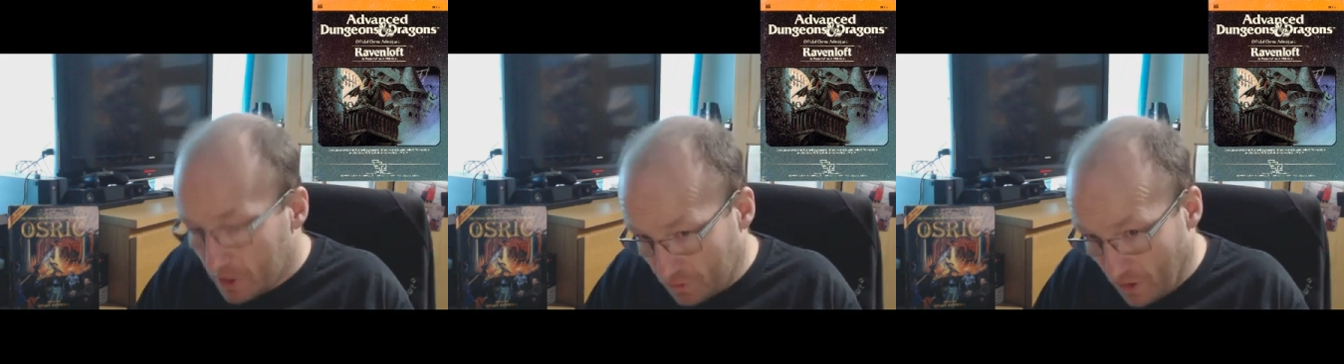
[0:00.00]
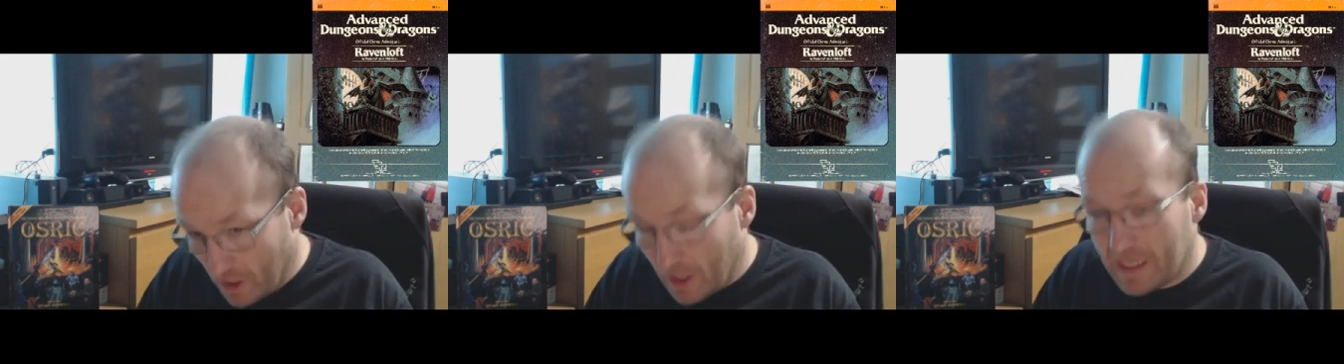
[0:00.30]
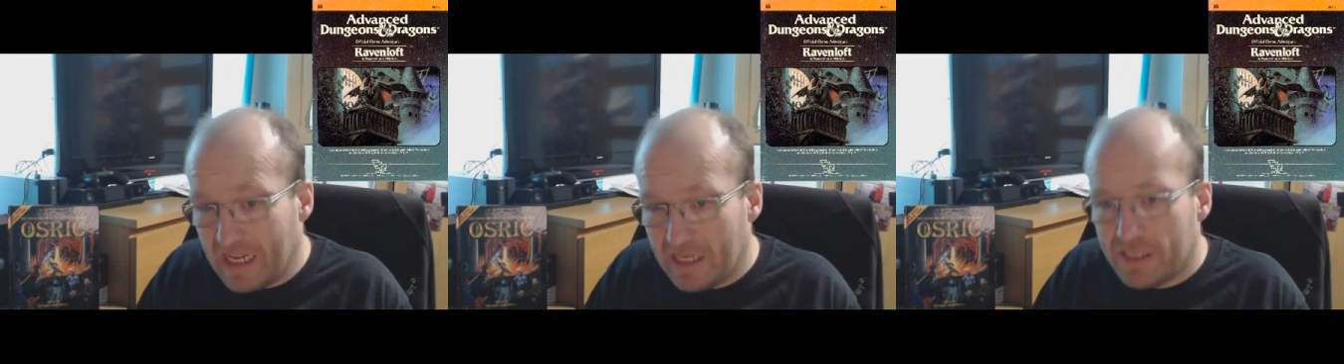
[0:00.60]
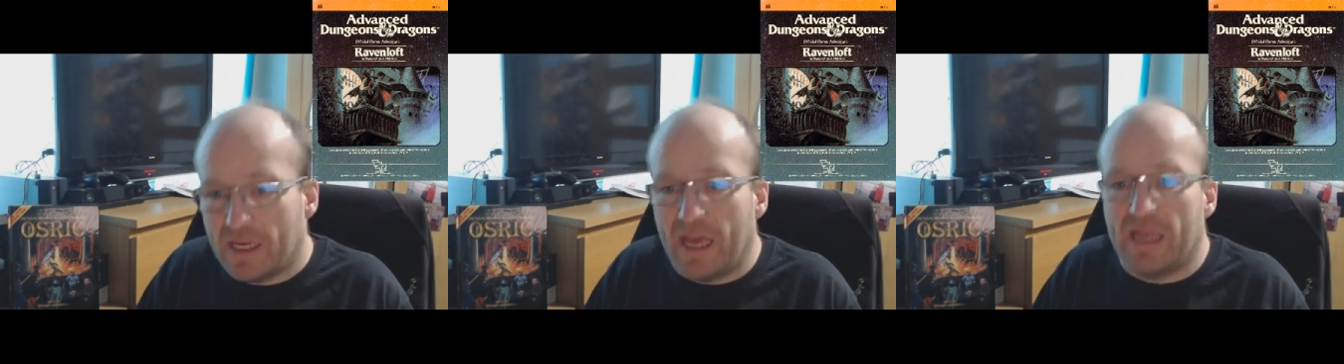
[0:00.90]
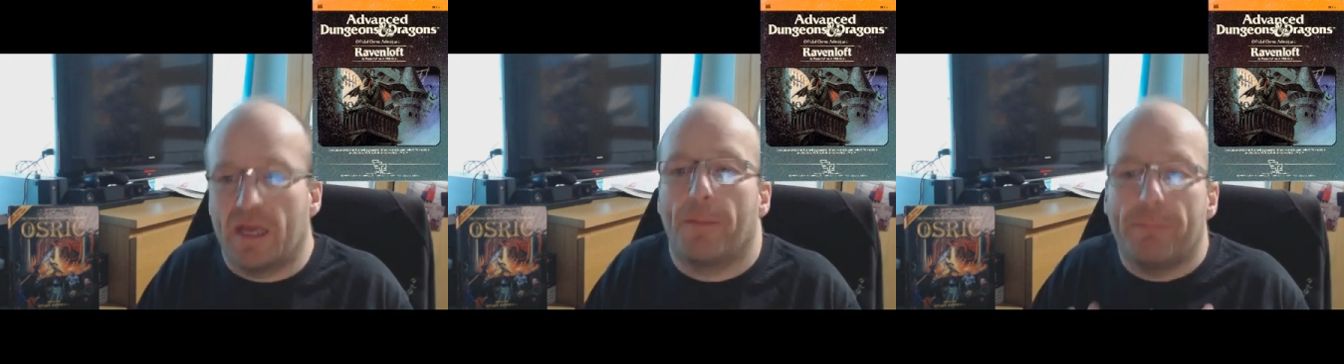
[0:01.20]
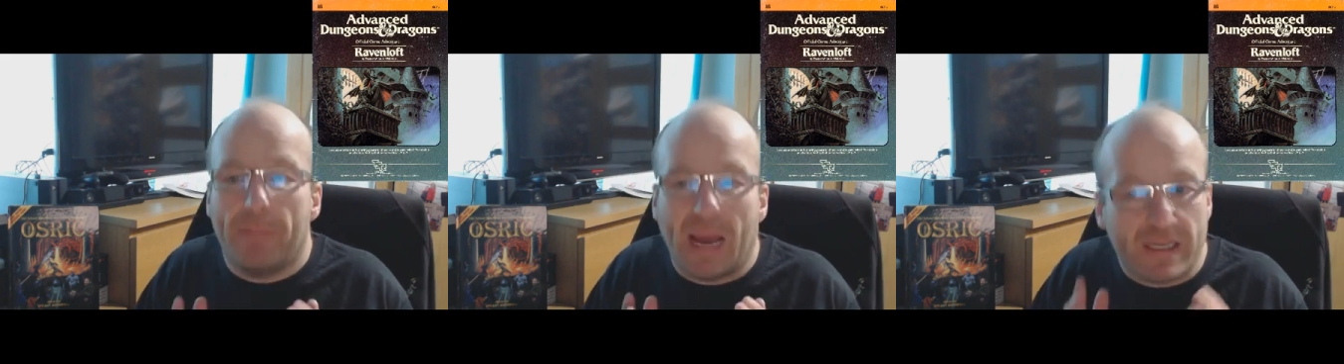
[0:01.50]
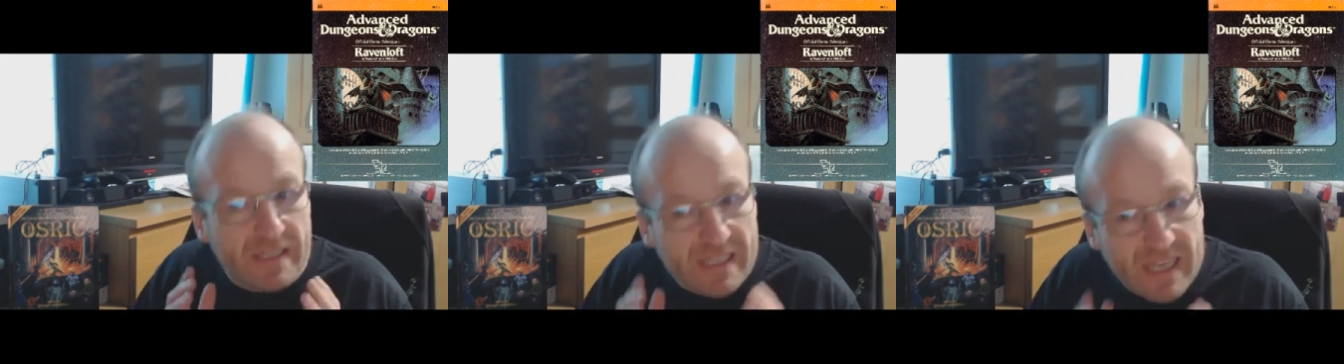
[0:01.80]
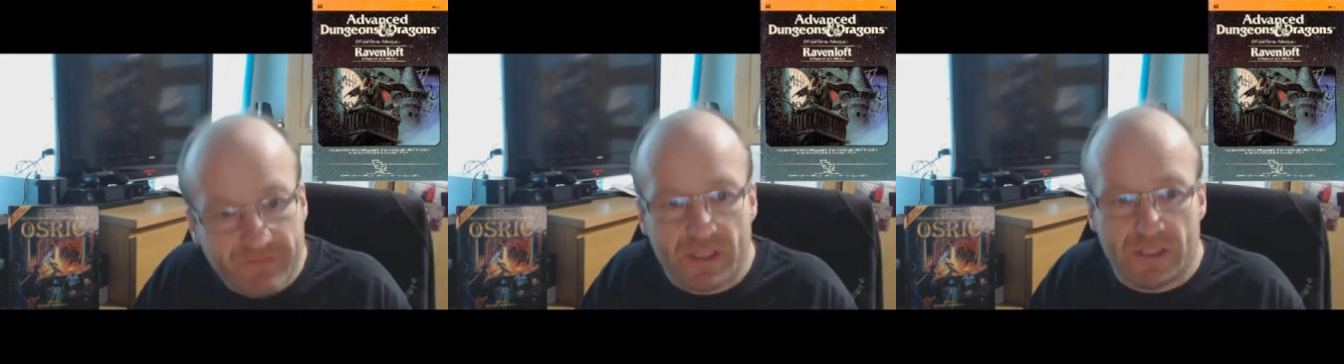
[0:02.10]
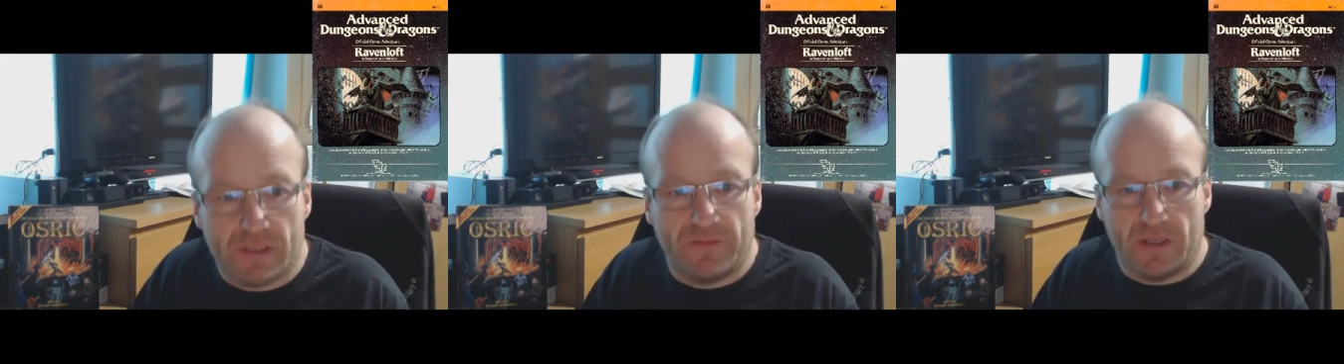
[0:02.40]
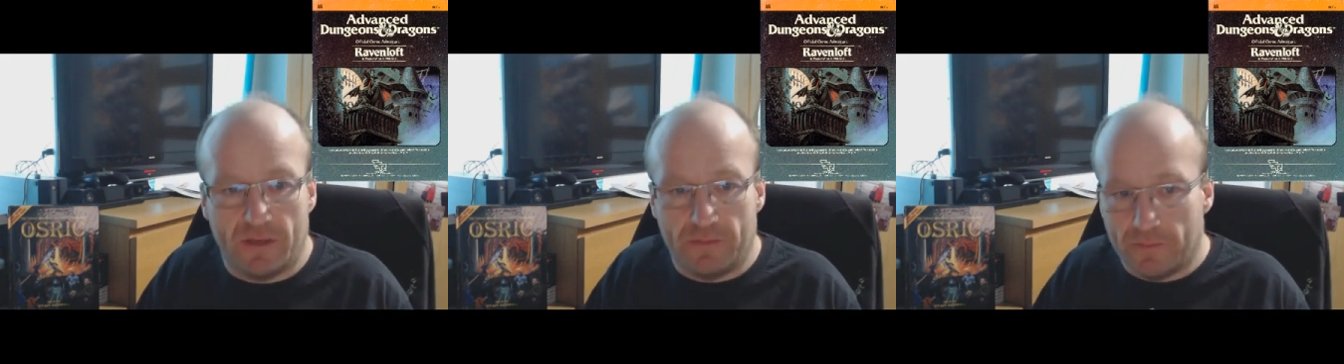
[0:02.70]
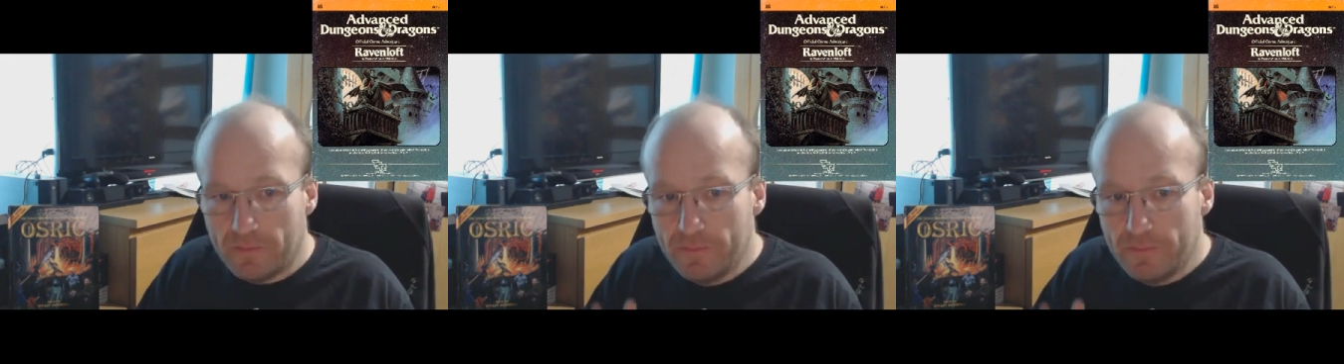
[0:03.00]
Strahd is a magnificent villain,